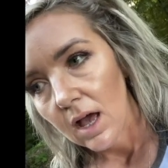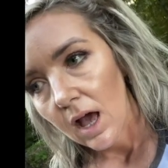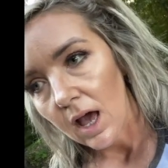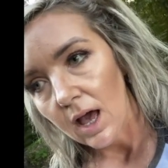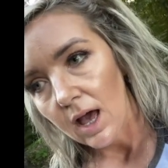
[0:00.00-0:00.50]

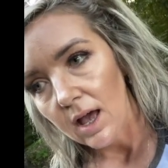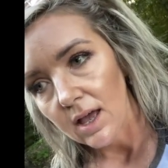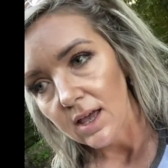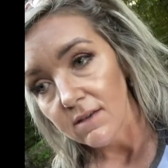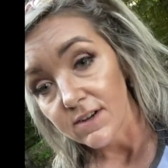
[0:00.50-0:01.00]

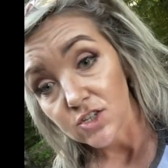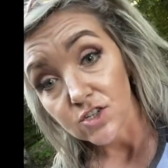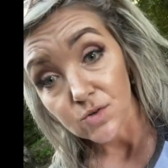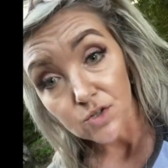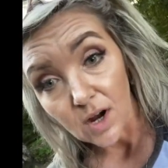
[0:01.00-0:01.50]
if I
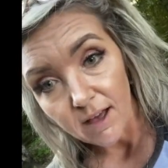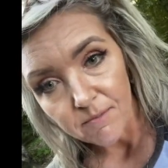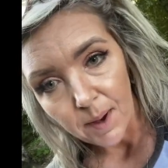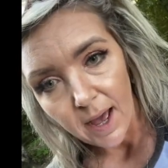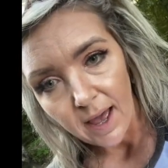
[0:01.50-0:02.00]
do a
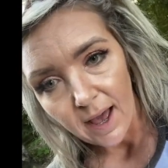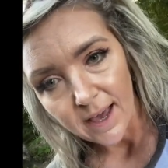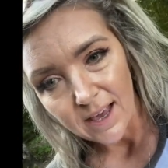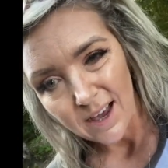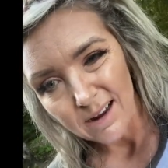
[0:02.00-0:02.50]
drive-by, I
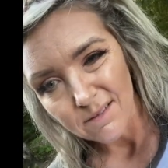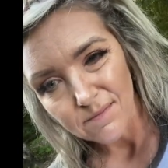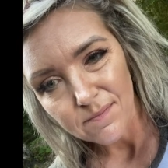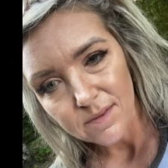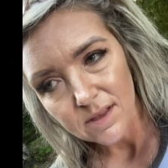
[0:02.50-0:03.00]
can kind
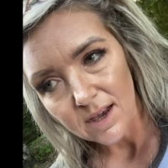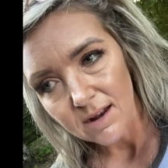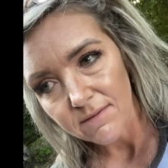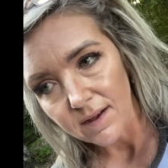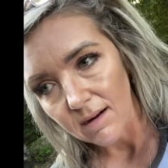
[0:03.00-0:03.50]

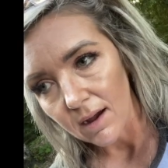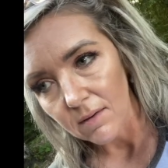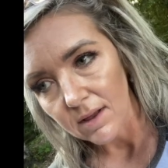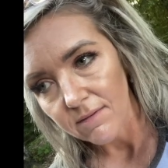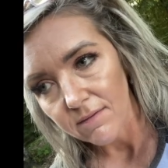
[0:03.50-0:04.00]
of figure
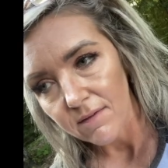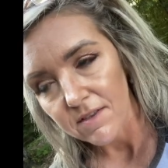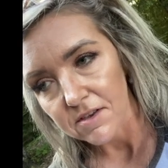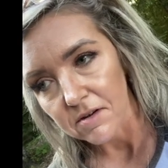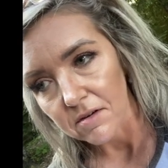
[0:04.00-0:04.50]
out if
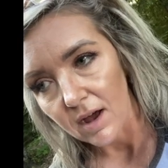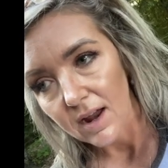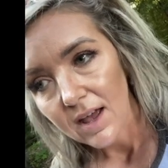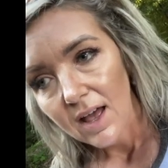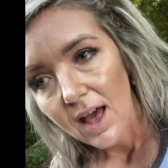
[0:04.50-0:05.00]
it's good or not.
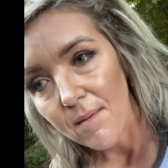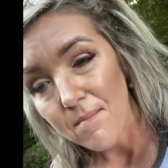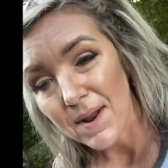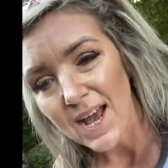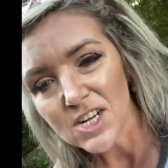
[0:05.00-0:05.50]

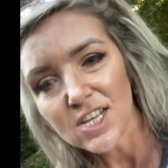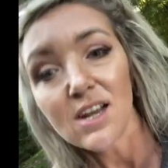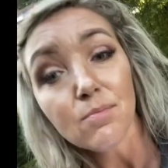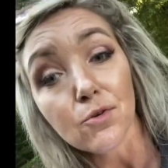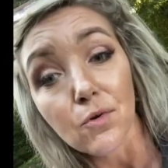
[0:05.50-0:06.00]
But I actually
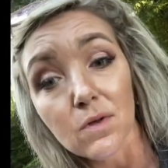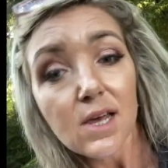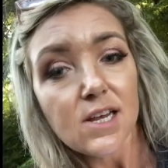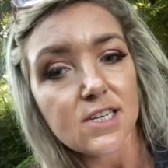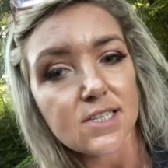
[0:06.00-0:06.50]
ended up
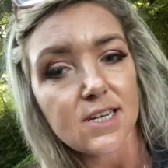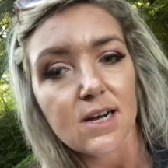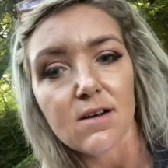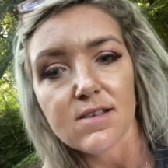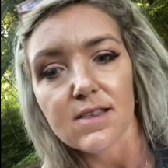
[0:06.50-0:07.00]
Googling just
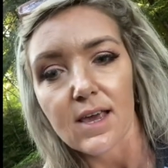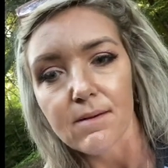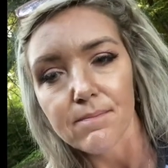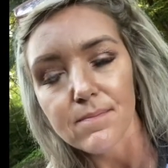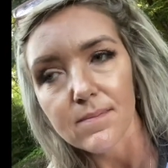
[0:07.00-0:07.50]
terrace, like
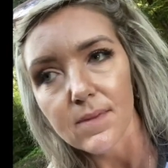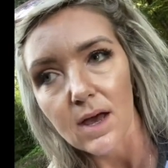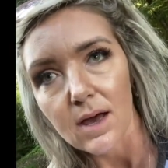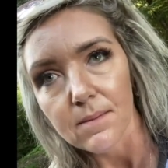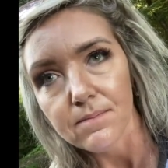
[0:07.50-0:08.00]

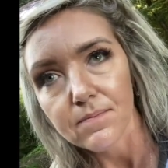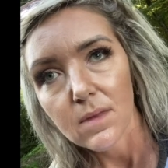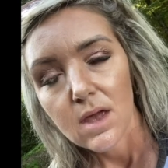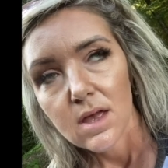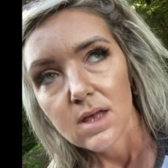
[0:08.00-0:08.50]

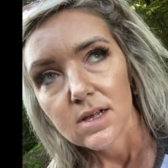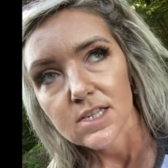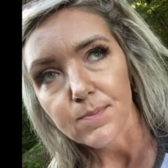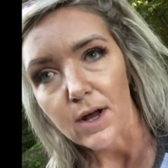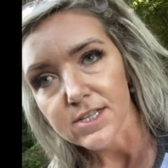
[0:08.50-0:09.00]

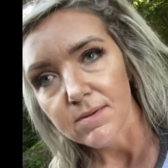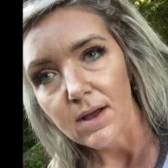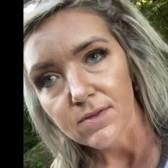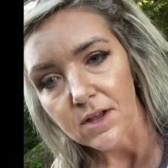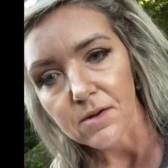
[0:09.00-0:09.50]
spots
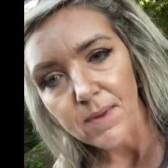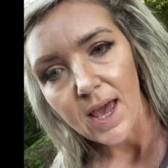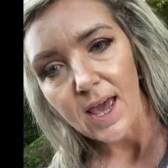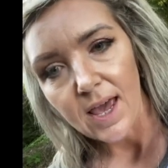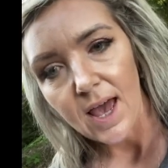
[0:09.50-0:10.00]
around Thunder
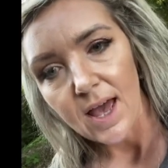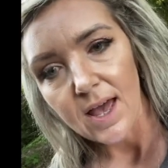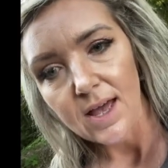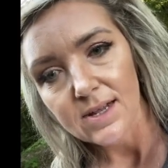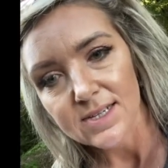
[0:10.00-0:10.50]
Bay
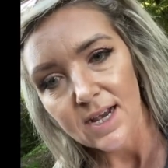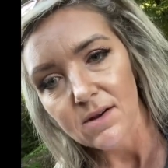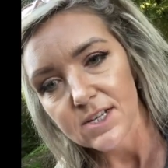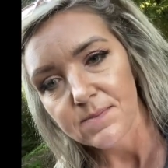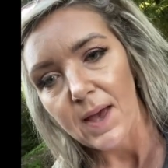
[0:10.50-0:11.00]
and
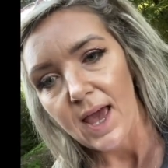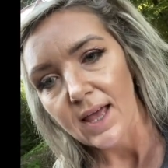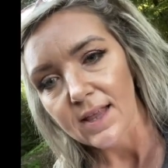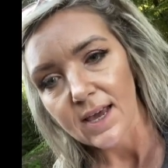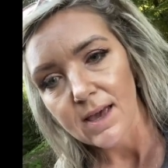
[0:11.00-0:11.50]
Terrace Bay,
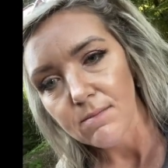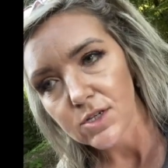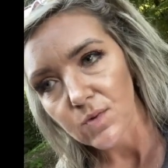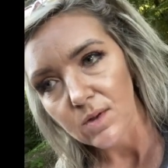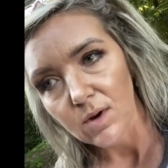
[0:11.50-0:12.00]
and like in
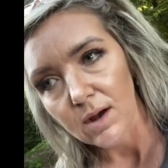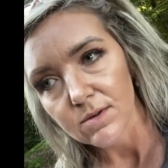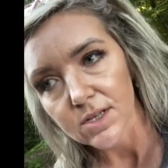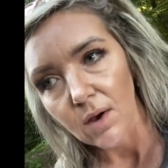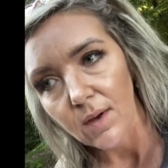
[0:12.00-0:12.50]
between where I
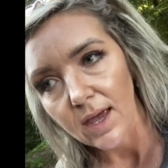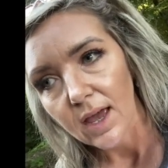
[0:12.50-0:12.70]
was going,